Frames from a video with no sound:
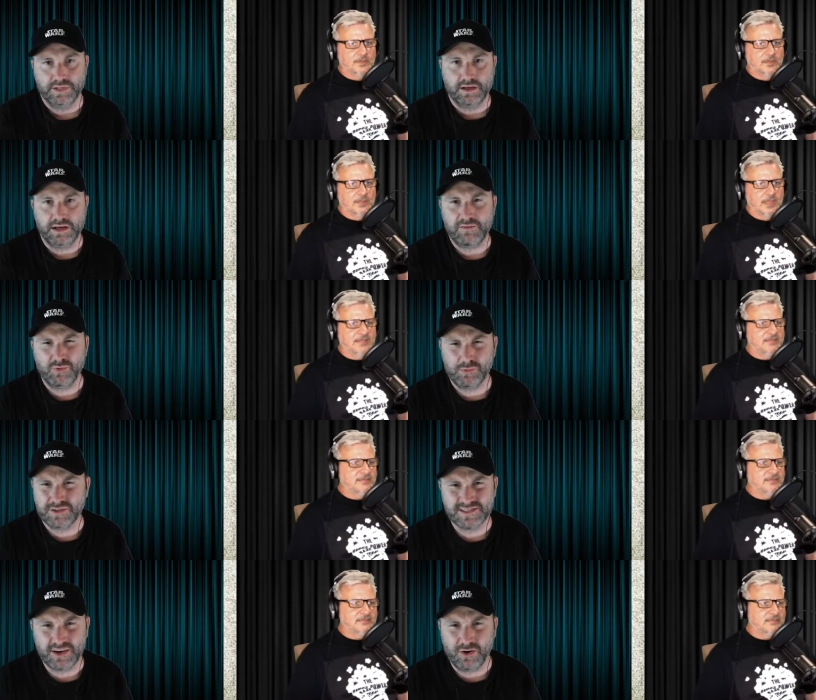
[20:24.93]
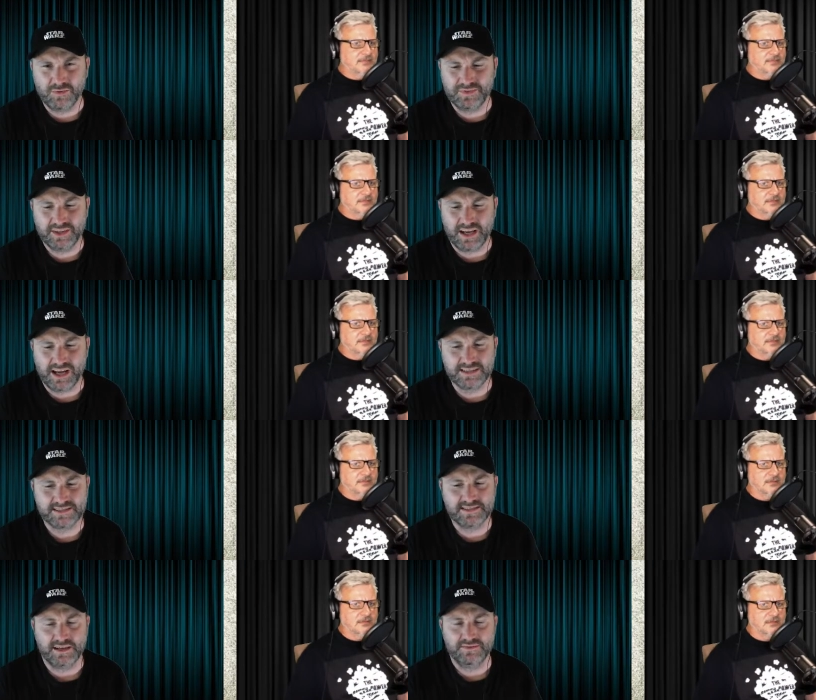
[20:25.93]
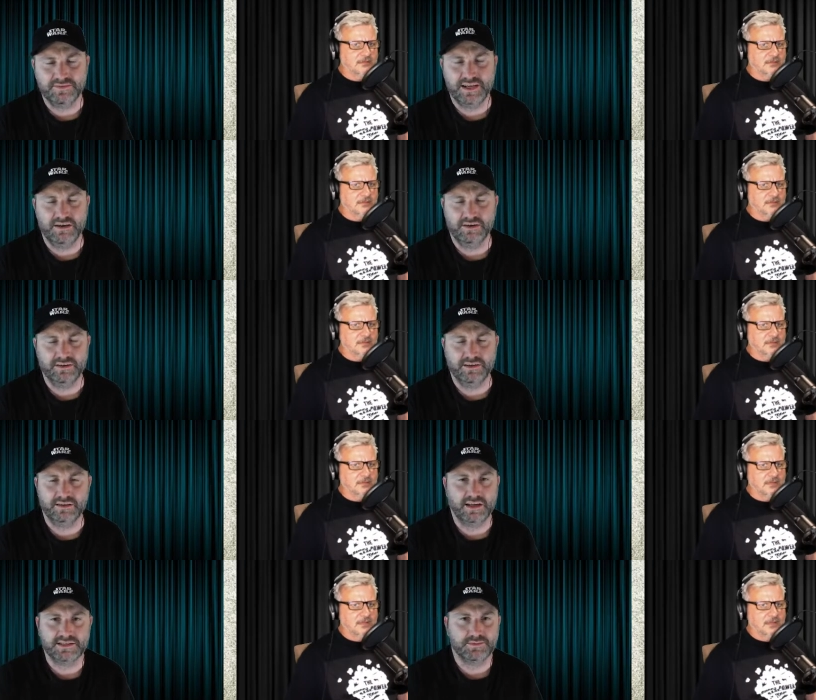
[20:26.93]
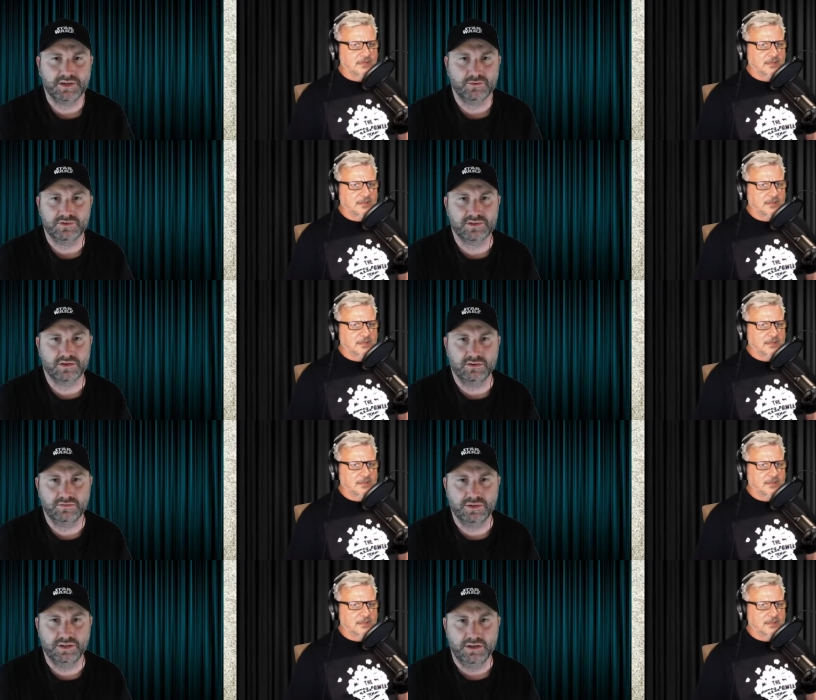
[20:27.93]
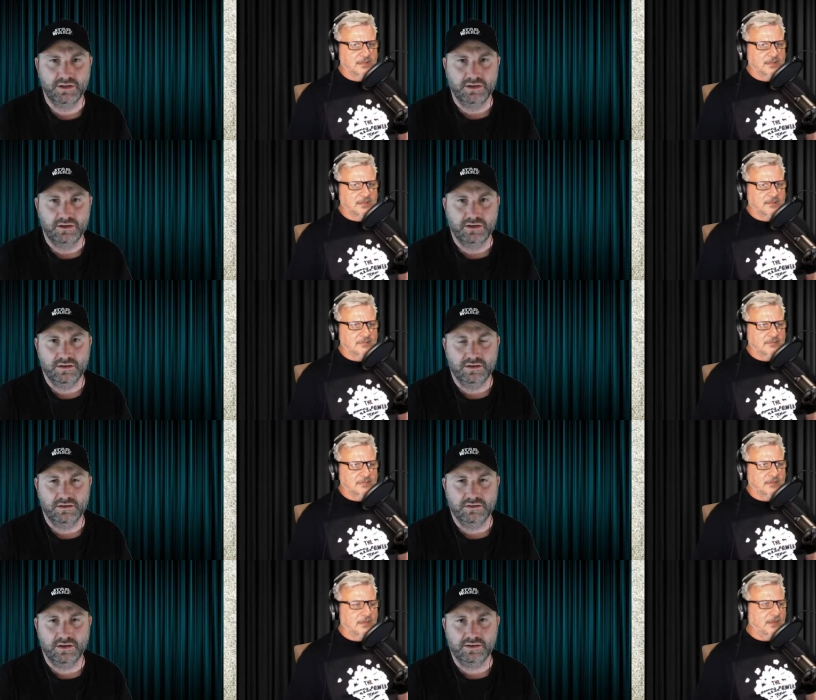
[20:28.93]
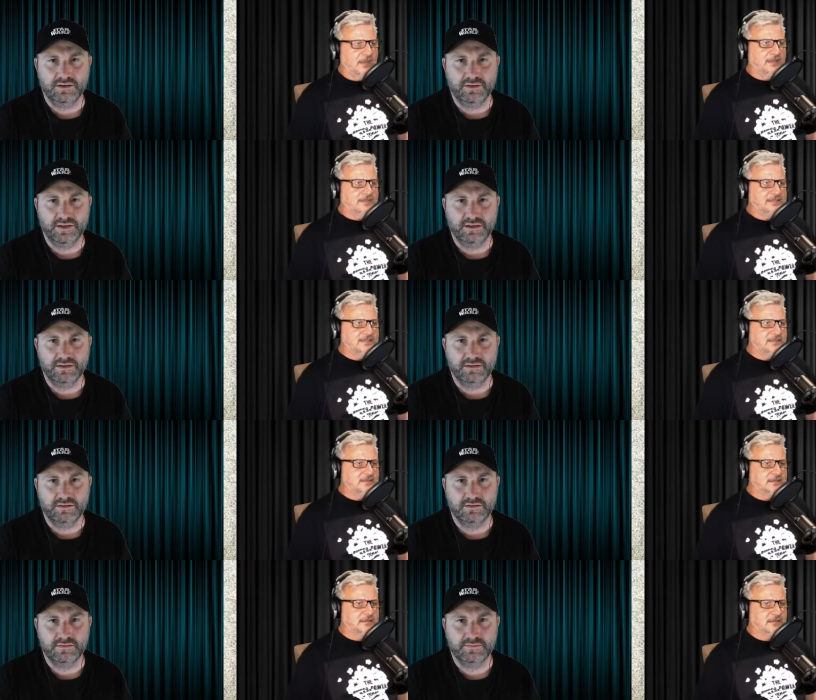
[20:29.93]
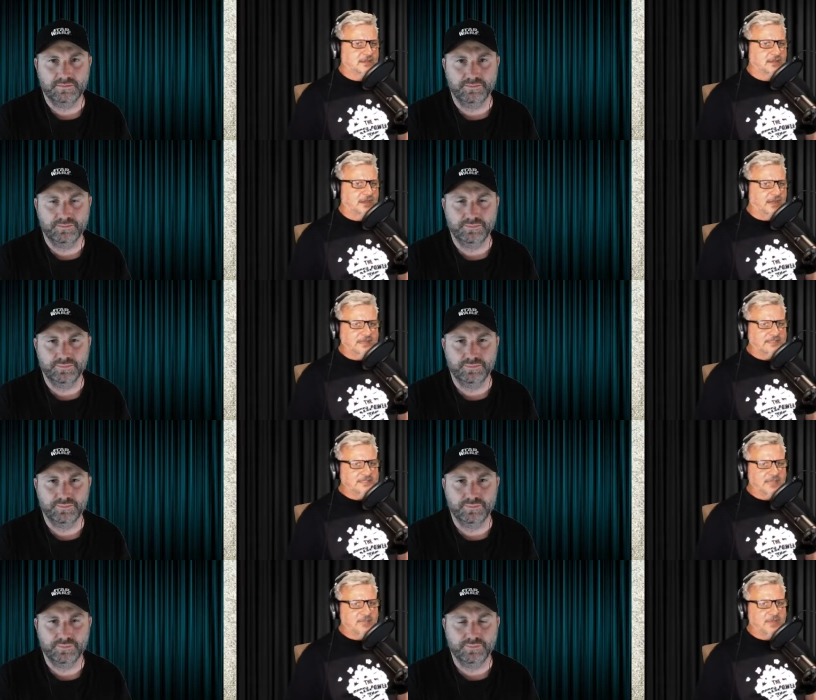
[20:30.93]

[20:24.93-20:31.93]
Speaker 1: Have we resolved the Hutt stuff now? I think that's been resolved. I know. I,
Speaker 2: I think. I don't understand